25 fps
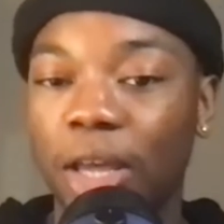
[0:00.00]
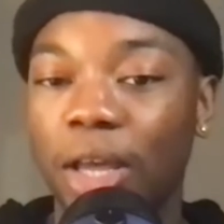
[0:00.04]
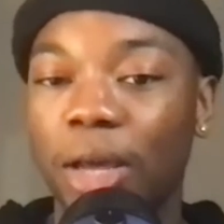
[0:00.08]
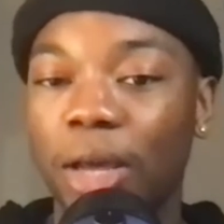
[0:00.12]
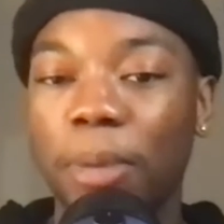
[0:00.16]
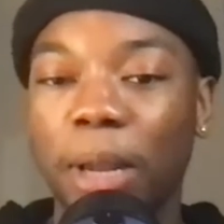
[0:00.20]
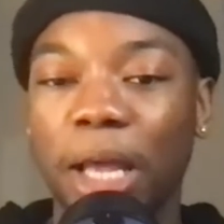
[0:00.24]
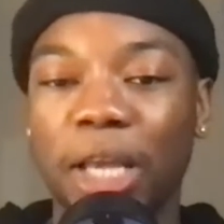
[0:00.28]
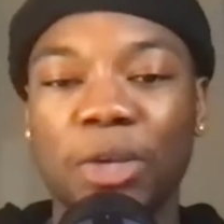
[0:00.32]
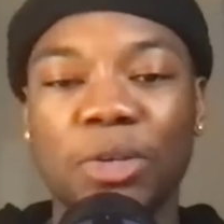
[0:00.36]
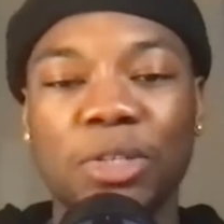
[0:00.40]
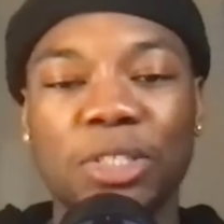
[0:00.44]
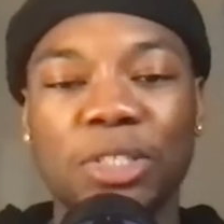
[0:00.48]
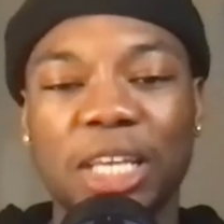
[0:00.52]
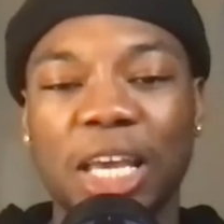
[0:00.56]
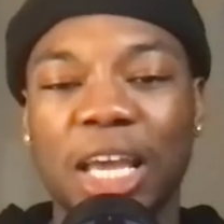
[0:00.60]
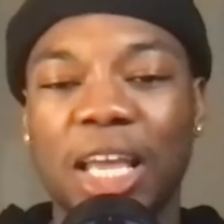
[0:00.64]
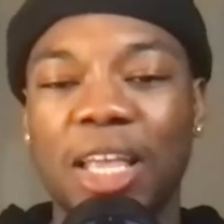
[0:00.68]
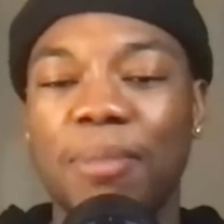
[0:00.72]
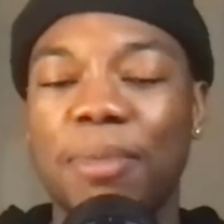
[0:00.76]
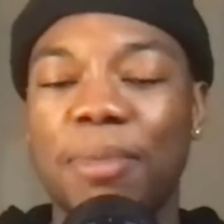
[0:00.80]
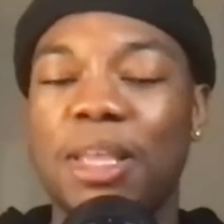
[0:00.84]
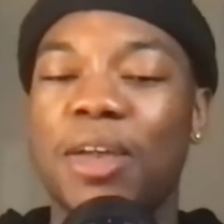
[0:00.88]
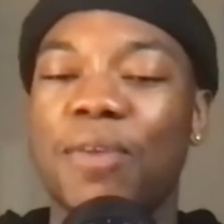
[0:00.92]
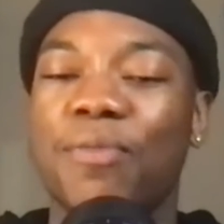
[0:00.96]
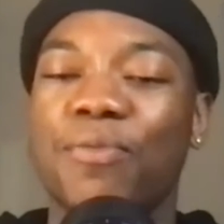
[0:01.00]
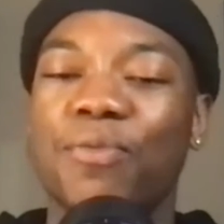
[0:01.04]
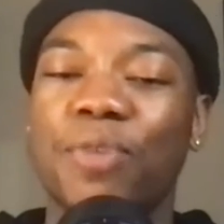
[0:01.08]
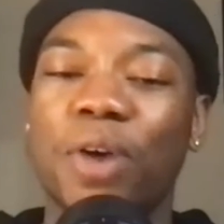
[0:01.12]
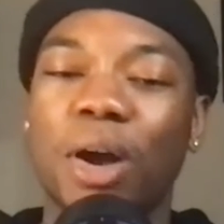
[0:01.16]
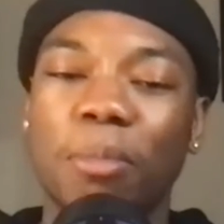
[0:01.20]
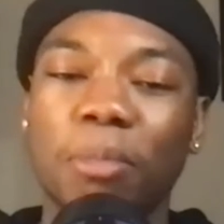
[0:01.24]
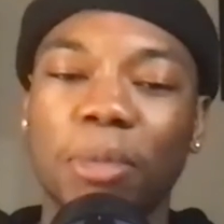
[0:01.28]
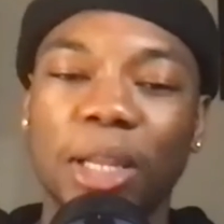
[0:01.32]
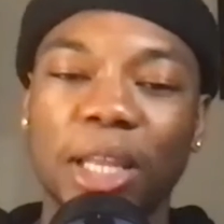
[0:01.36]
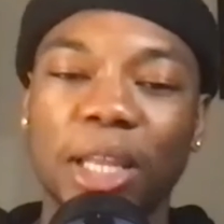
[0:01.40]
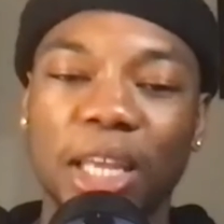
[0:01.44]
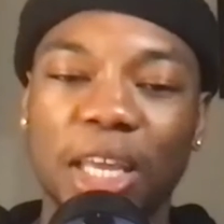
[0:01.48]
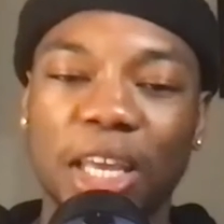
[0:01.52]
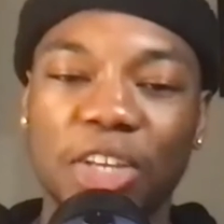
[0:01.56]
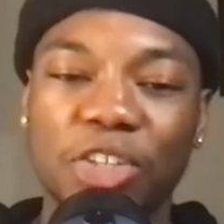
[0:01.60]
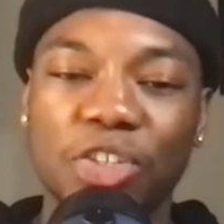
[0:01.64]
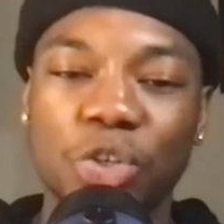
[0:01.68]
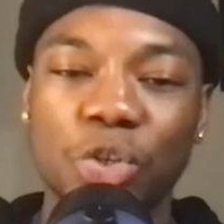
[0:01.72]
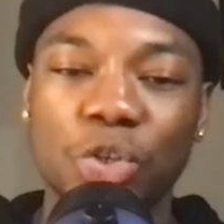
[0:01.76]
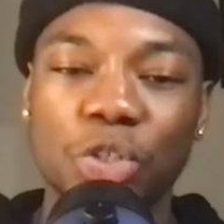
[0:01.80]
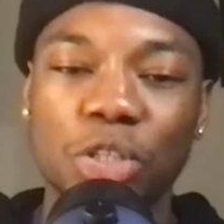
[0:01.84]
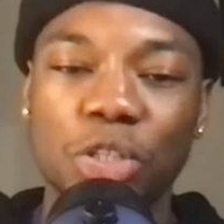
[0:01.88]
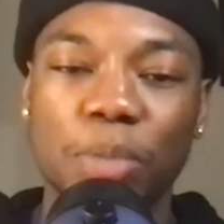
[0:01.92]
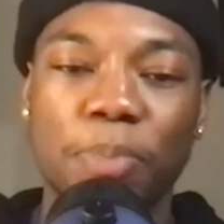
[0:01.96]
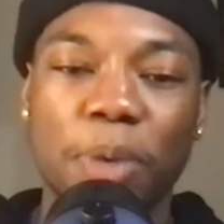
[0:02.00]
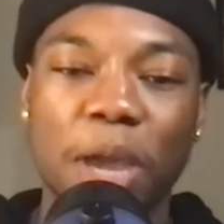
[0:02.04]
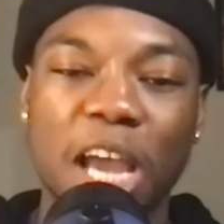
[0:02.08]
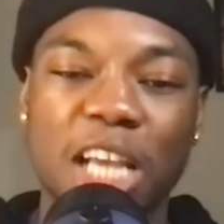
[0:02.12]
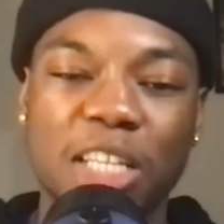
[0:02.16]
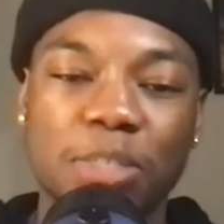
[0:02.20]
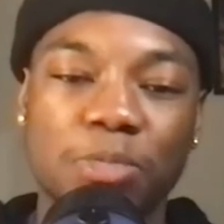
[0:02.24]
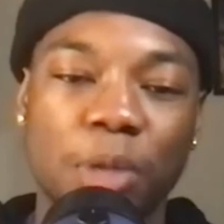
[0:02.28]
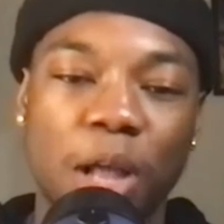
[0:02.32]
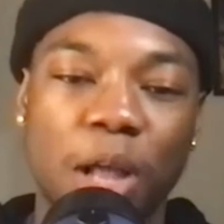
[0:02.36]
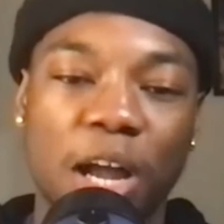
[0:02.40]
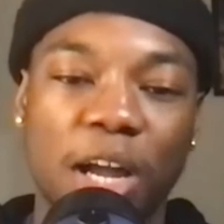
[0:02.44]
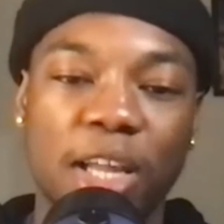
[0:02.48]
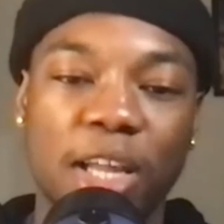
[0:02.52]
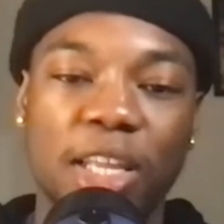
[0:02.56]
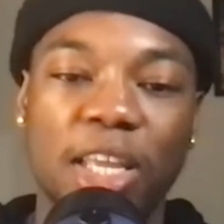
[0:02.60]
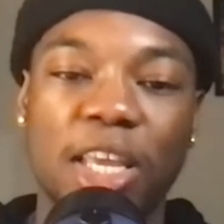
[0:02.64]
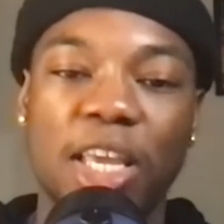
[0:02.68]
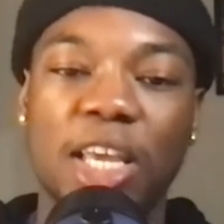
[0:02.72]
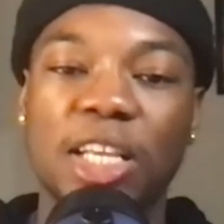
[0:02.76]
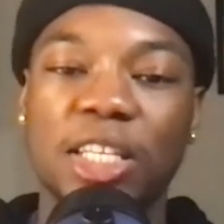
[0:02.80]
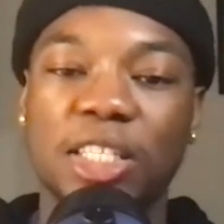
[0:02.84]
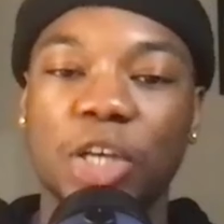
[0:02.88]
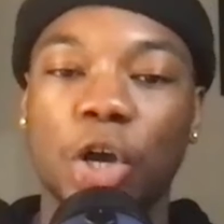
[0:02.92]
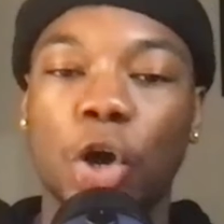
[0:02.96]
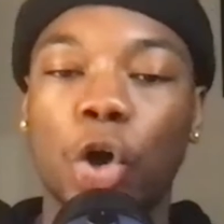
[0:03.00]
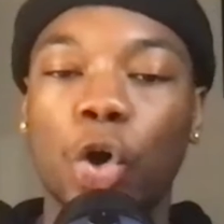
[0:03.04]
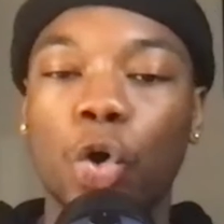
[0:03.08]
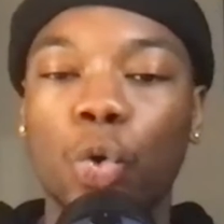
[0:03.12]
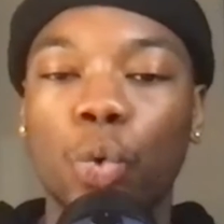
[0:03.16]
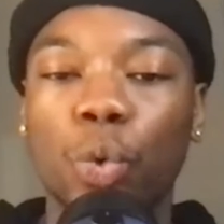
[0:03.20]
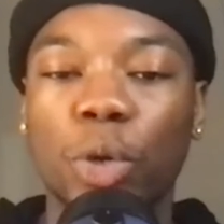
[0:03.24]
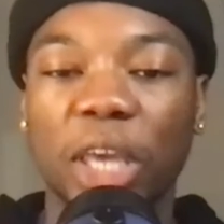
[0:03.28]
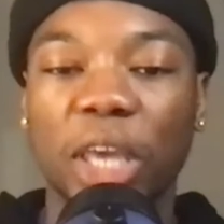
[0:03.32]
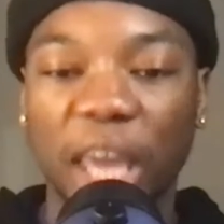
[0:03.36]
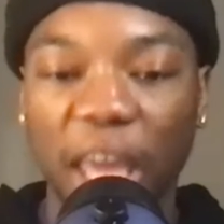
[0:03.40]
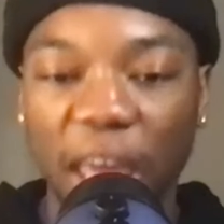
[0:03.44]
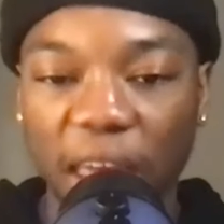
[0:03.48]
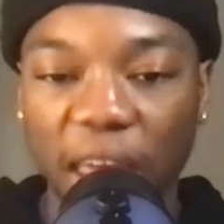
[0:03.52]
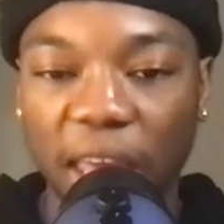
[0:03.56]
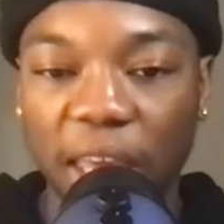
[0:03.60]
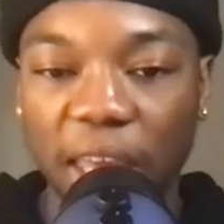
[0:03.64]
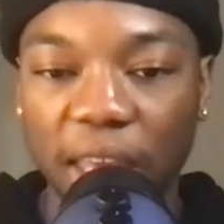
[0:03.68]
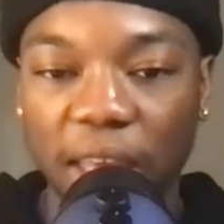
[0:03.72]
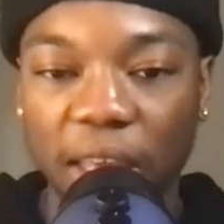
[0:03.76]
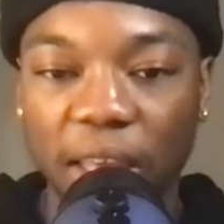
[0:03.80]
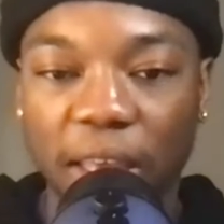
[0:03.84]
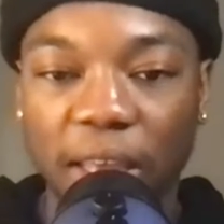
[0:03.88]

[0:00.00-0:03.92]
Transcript: But like you said, I mean, the fumbling issues, the pass blocking is okay.